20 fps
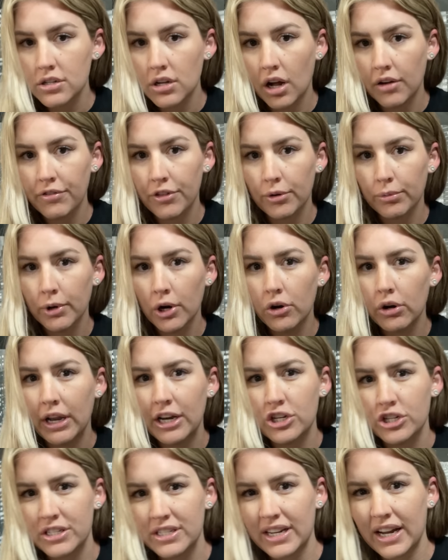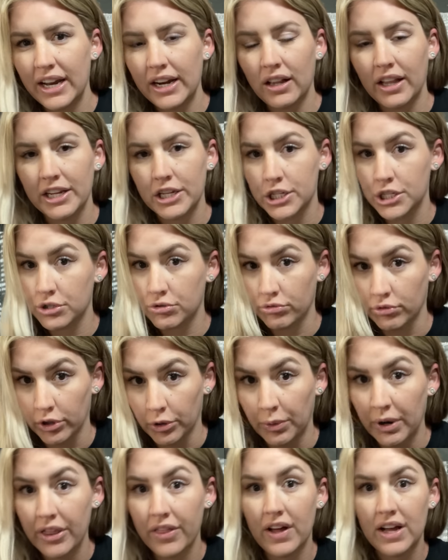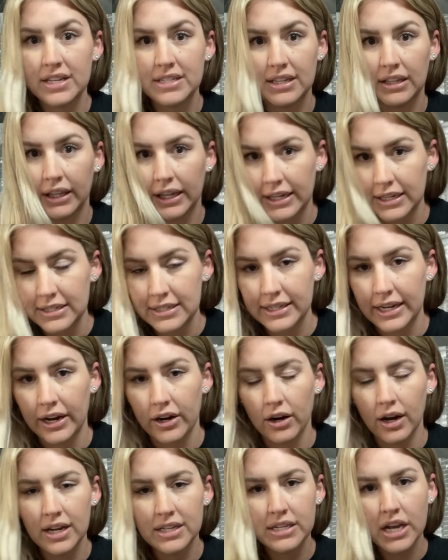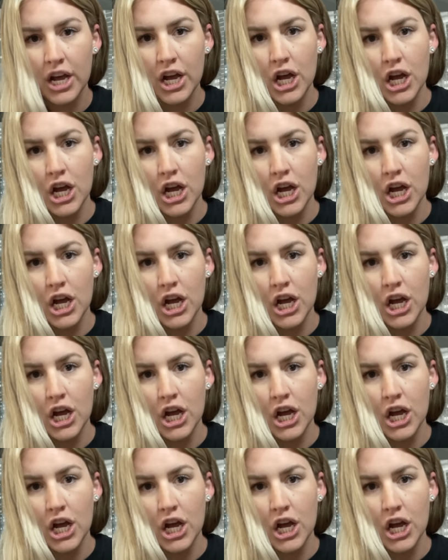off the road and just kind of like screw with us and like scare us.